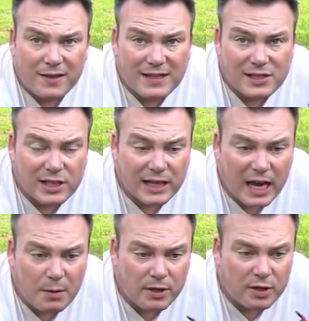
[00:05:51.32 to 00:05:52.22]
this is the
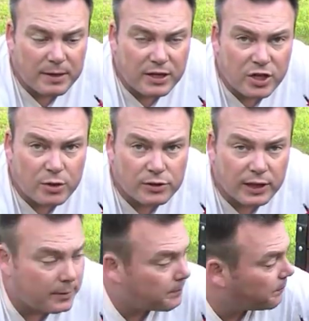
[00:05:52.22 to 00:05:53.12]
cable that I've been
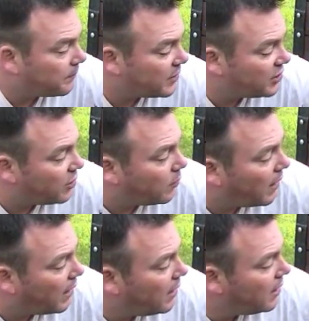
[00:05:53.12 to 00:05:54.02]
using to
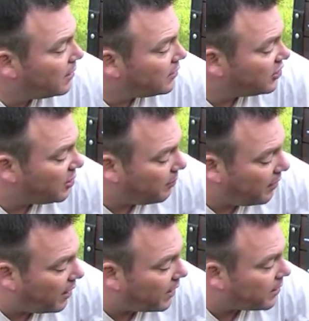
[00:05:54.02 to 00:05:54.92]
uh, to
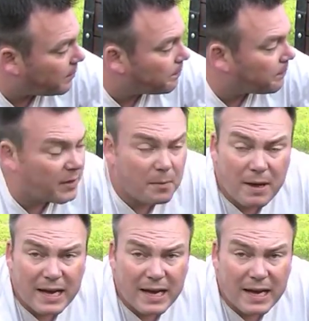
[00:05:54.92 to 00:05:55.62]
supply the